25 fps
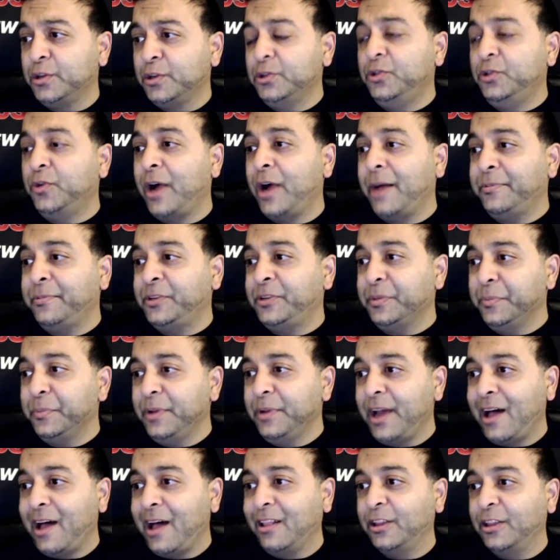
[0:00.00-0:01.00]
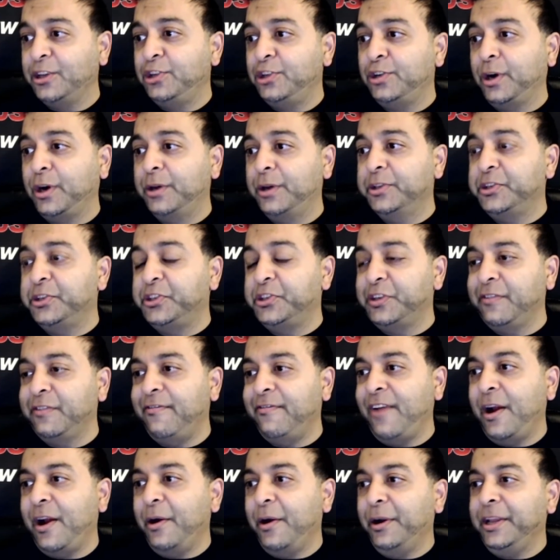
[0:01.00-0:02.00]
Drop some knowledge on the
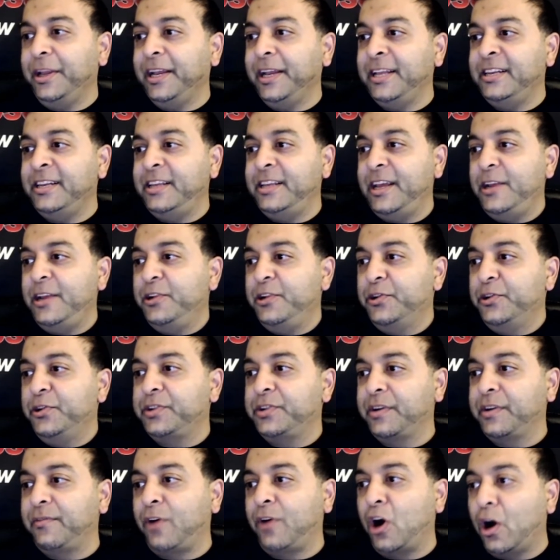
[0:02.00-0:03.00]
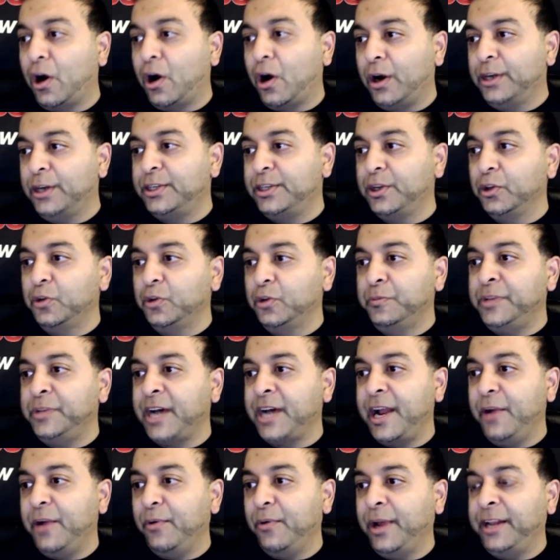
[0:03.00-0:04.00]
severity and dangers of harsh loop
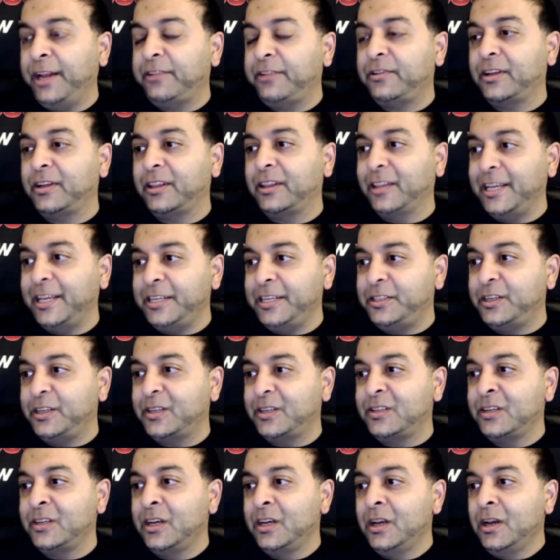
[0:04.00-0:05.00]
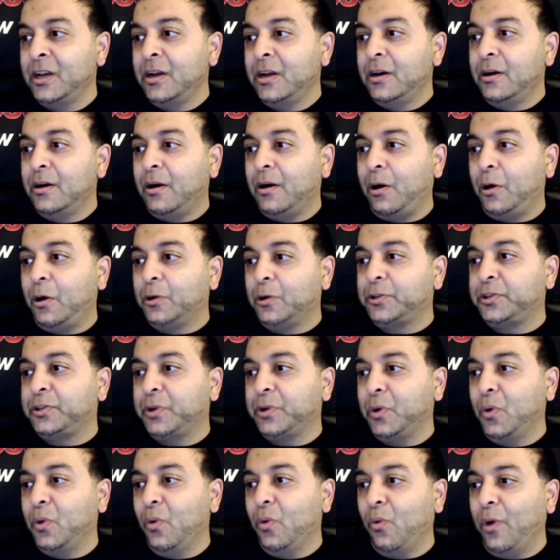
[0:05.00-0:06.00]
diuretics like Lasix. Also,
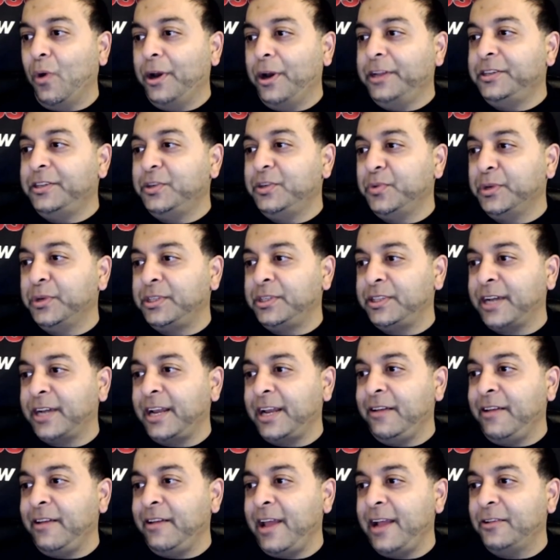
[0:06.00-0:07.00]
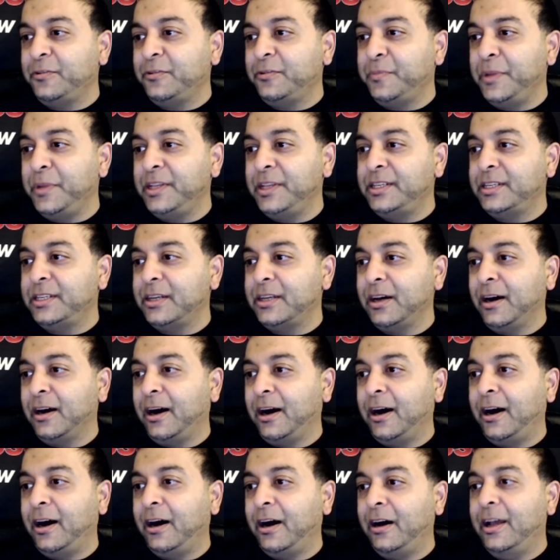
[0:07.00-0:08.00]
what is it with site enhancement
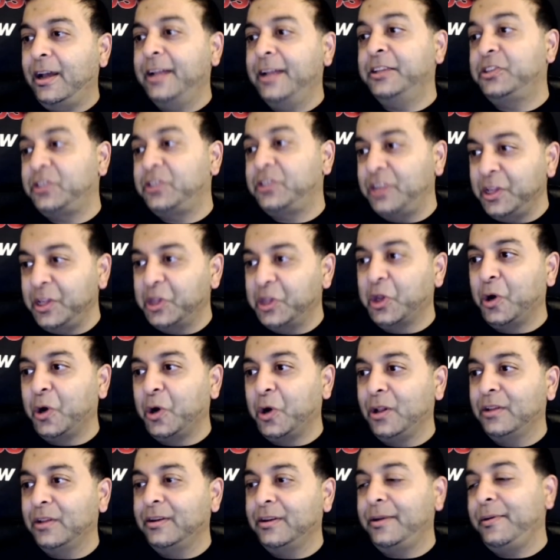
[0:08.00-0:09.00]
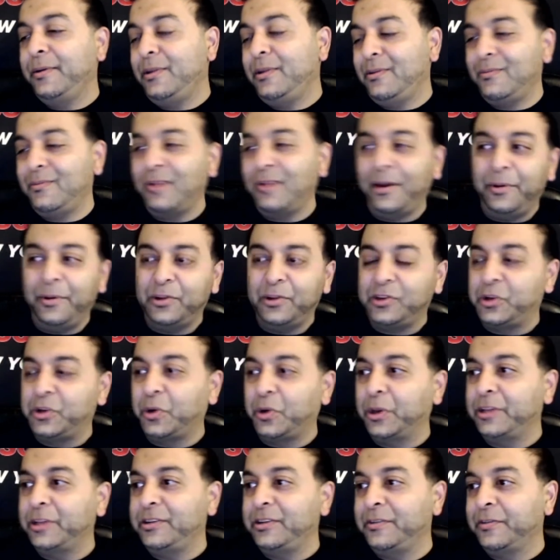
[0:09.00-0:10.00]
and Synthol? I mean, it's a
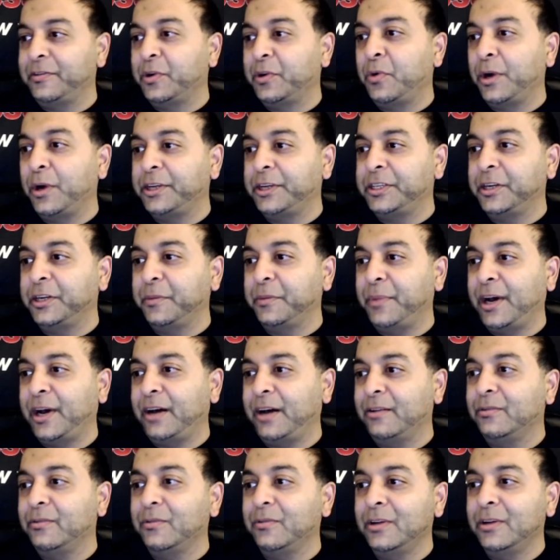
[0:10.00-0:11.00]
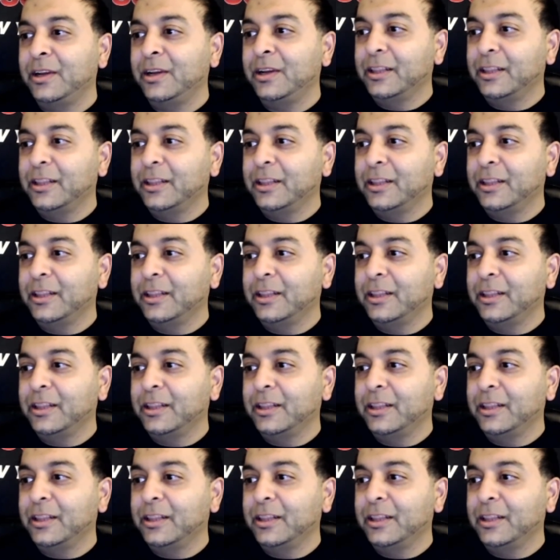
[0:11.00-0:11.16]
totally different question about...